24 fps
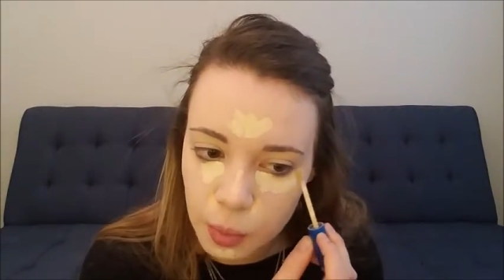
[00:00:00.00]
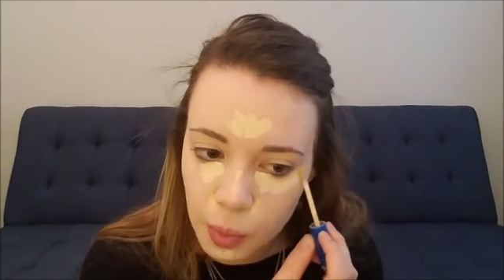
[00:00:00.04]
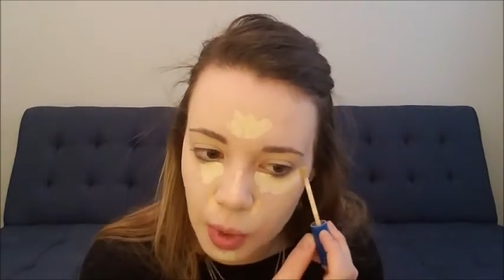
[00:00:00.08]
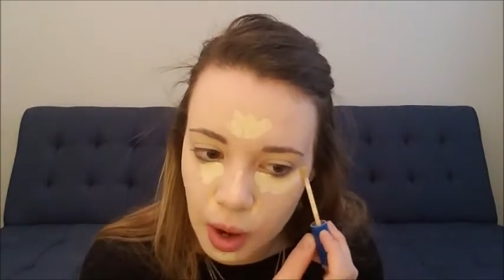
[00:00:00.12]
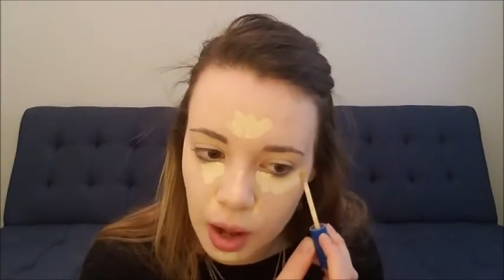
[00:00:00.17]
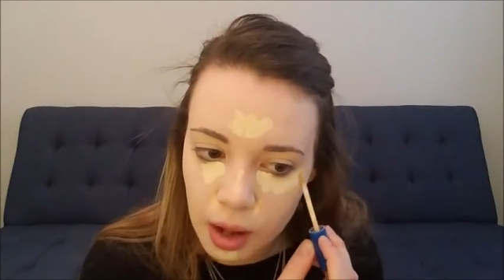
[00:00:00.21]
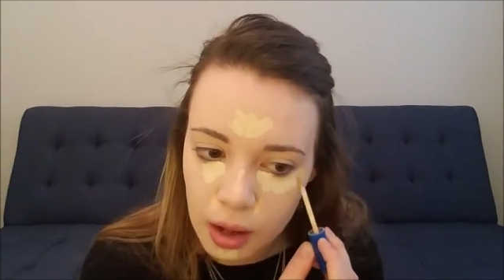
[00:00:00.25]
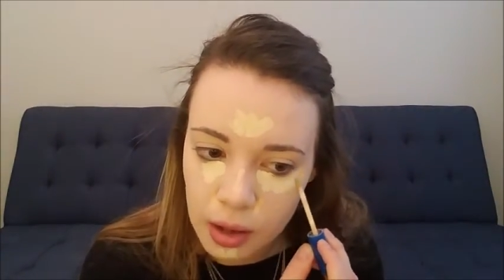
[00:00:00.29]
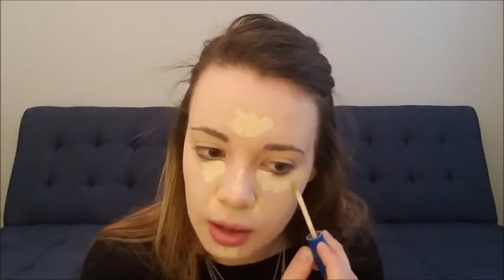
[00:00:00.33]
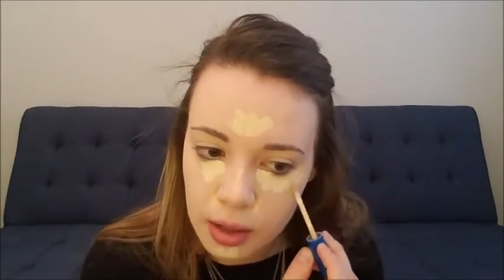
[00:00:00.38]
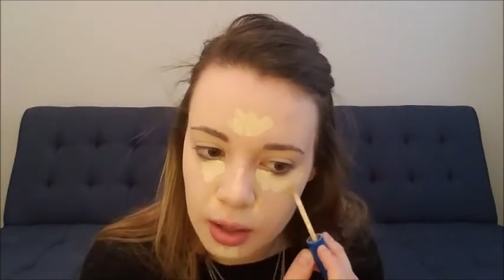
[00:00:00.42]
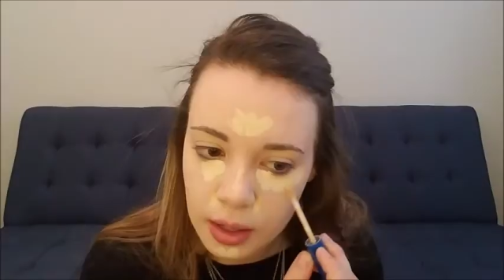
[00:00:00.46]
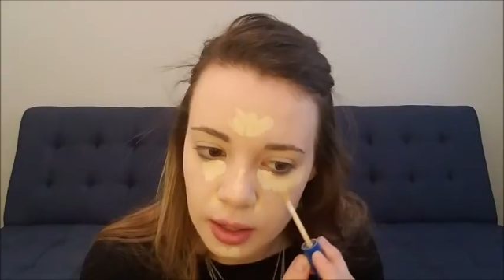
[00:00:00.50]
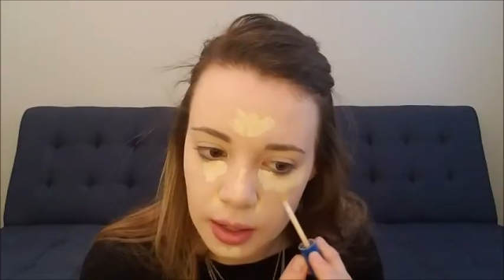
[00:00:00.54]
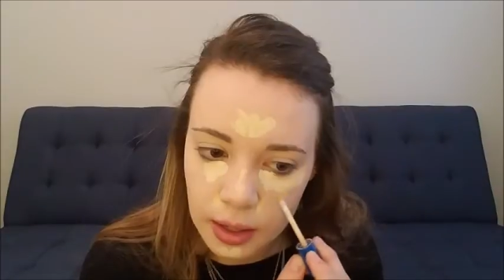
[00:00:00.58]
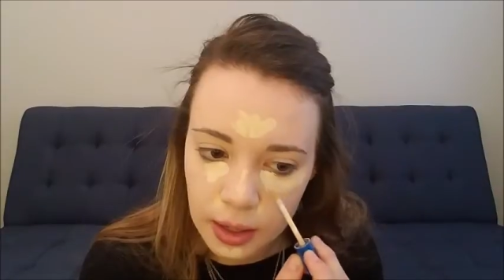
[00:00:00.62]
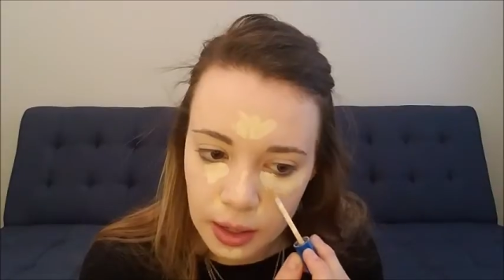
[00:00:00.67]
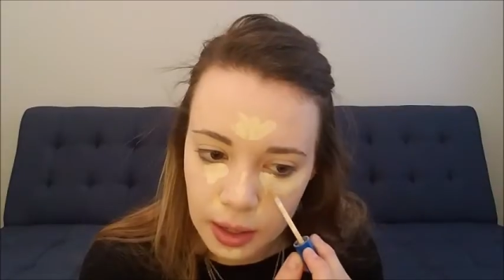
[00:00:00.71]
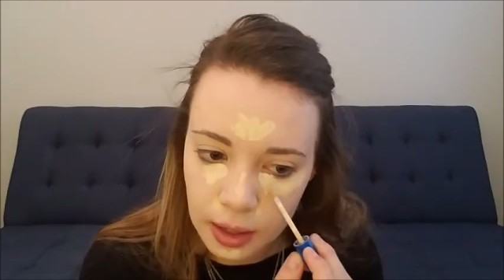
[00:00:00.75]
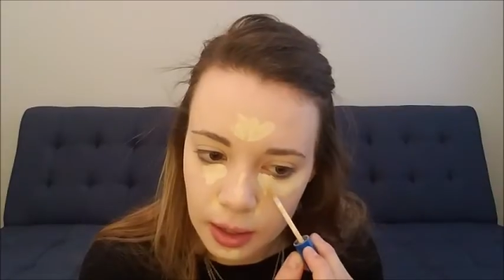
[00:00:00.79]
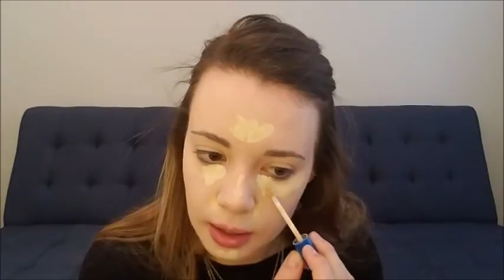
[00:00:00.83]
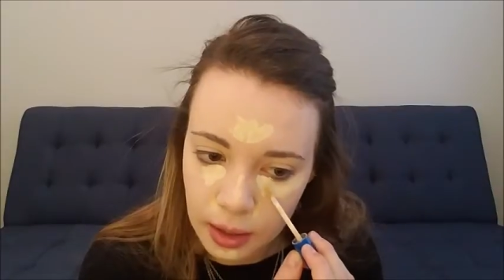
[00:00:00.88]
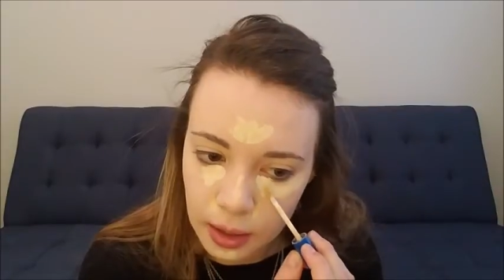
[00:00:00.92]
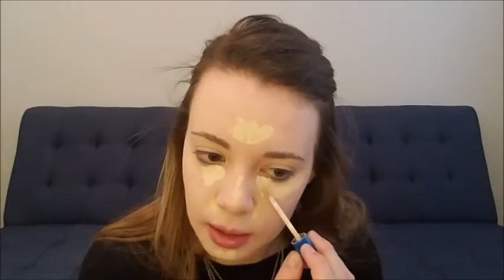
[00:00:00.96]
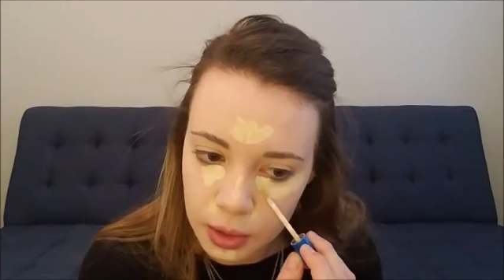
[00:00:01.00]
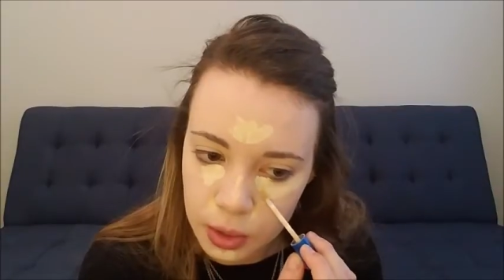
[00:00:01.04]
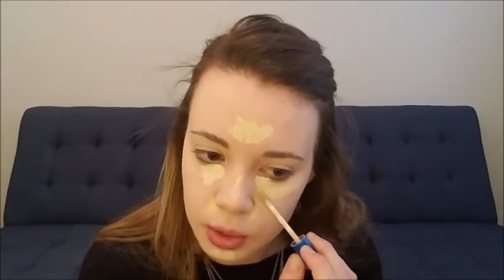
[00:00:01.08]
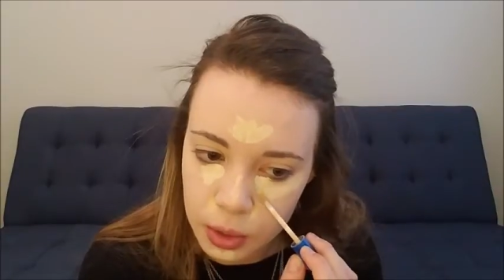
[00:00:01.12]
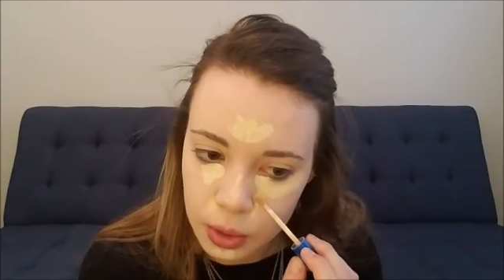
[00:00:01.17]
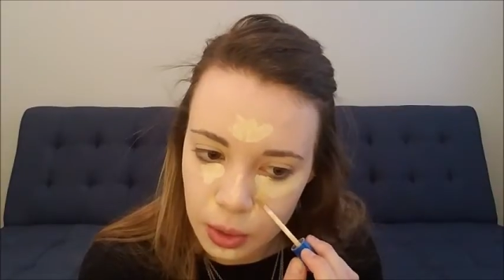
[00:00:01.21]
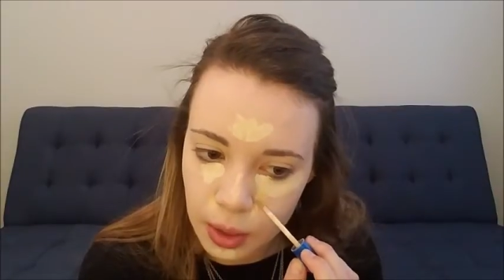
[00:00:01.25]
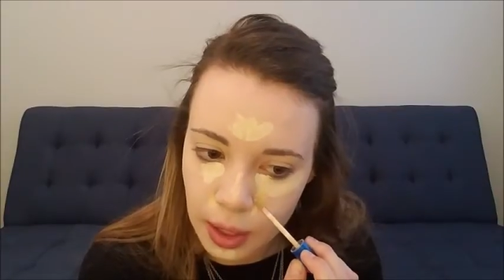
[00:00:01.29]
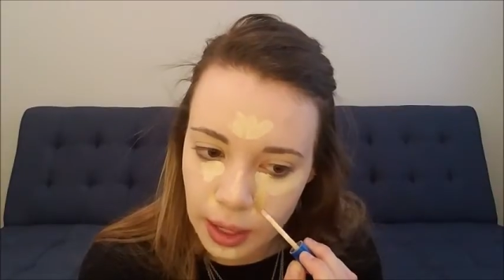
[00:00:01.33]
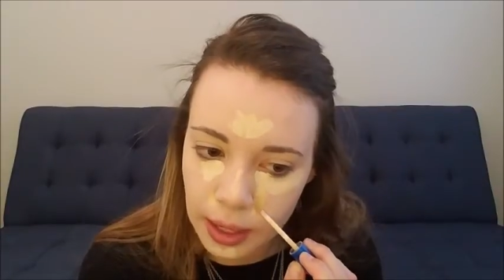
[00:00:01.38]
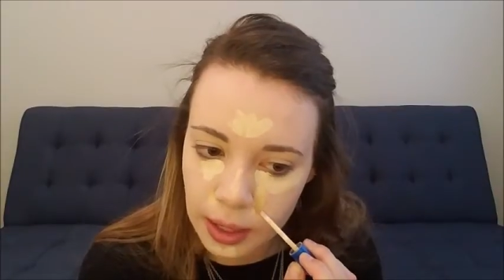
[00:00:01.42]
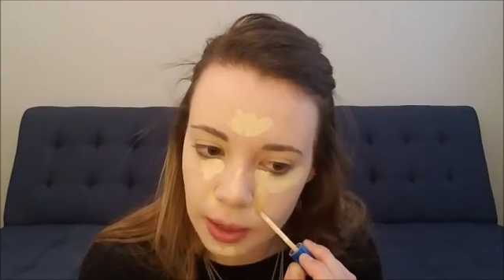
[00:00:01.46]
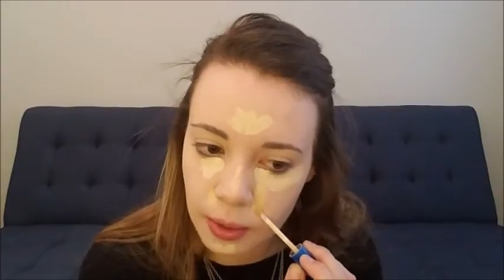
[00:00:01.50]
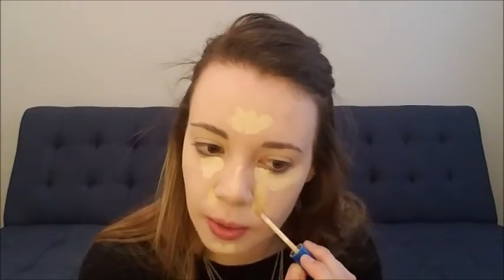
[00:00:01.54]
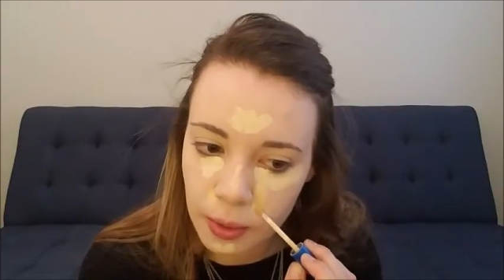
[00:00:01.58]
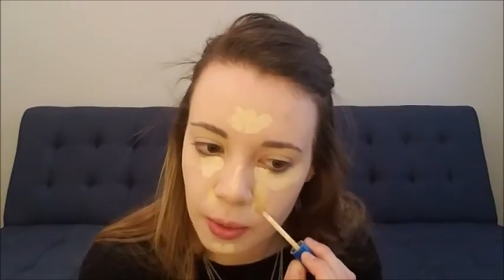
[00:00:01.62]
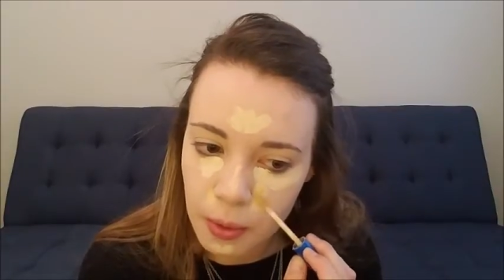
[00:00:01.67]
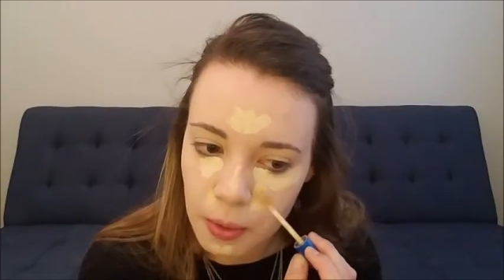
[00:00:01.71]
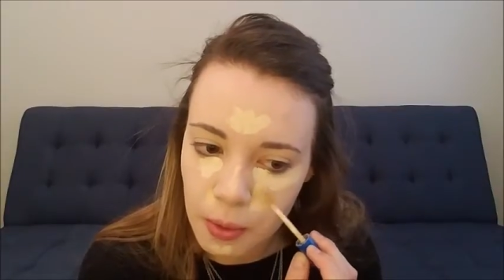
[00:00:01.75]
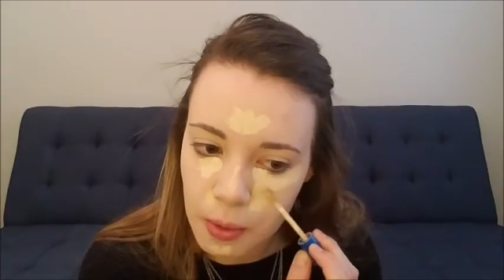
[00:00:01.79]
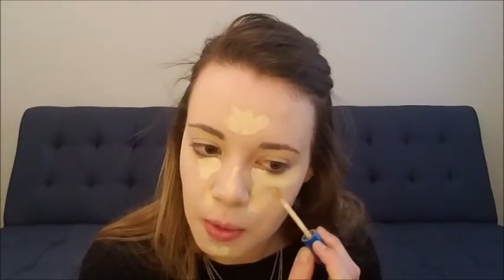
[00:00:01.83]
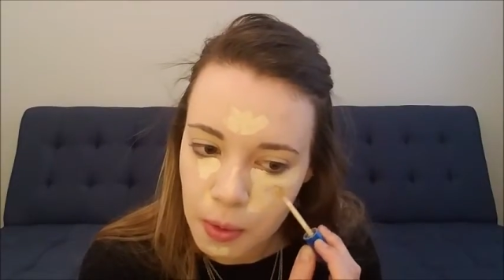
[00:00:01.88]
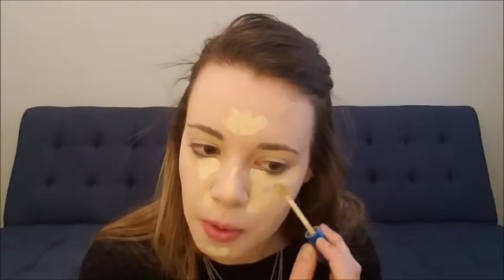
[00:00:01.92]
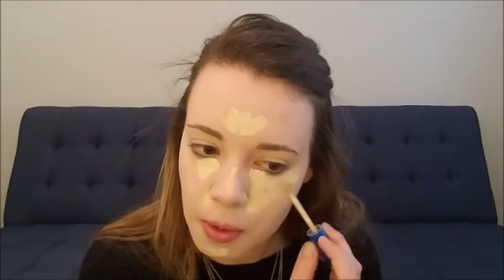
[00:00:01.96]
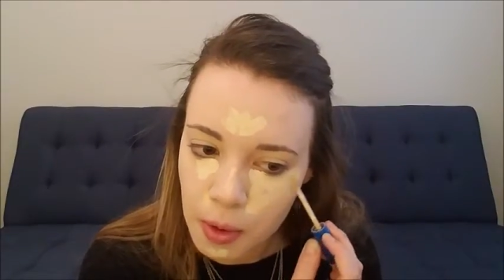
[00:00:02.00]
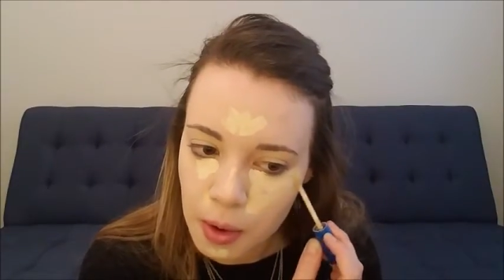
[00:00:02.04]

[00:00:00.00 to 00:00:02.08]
well in a triangle.